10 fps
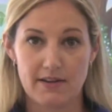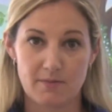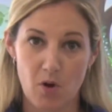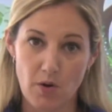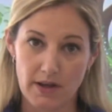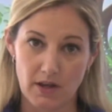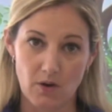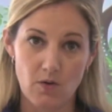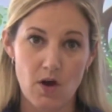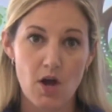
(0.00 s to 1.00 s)
is poking
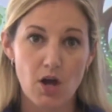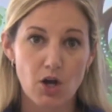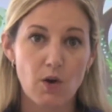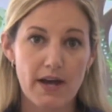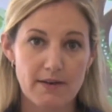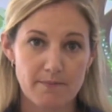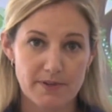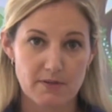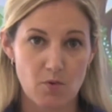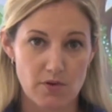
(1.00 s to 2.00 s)
you, go ahead and
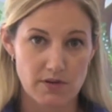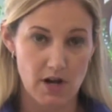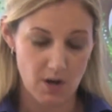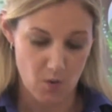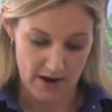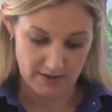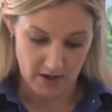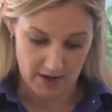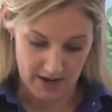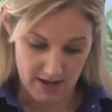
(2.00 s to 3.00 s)
put some orthodontic wax
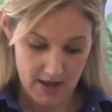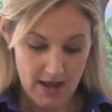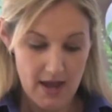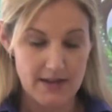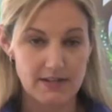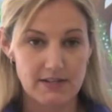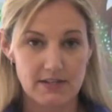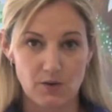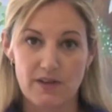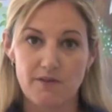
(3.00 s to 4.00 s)
on it and
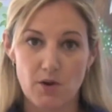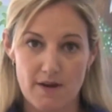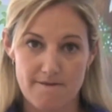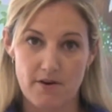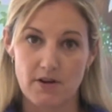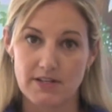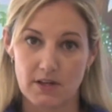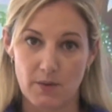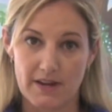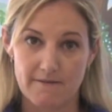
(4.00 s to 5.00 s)
to give you comfort
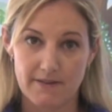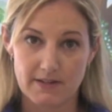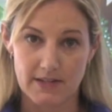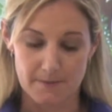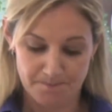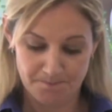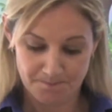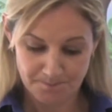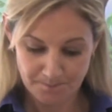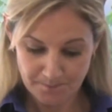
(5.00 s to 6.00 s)
until we can fix it.
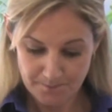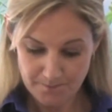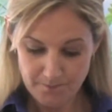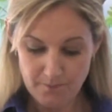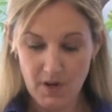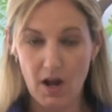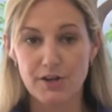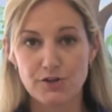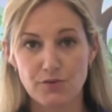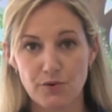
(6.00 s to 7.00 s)

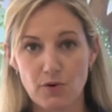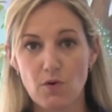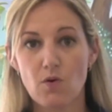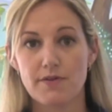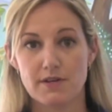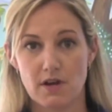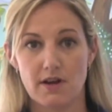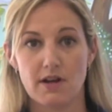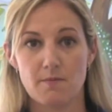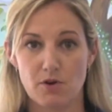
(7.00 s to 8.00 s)
A true
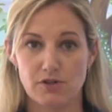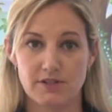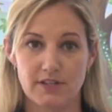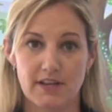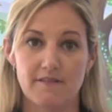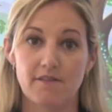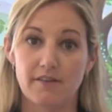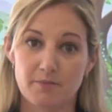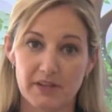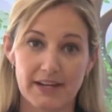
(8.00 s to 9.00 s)
orthodontic emergency
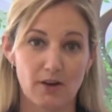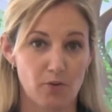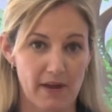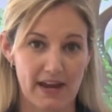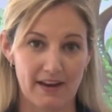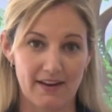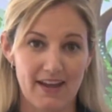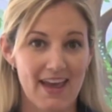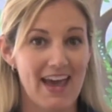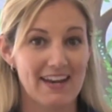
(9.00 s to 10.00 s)
involves bleeding or pain,
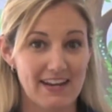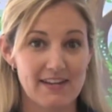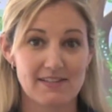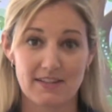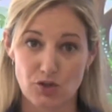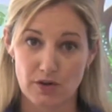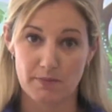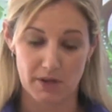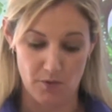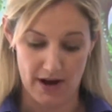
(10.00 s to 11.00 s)
and it is
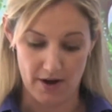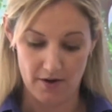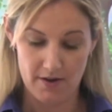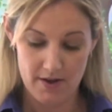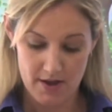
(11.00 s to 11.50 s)
extremely rare.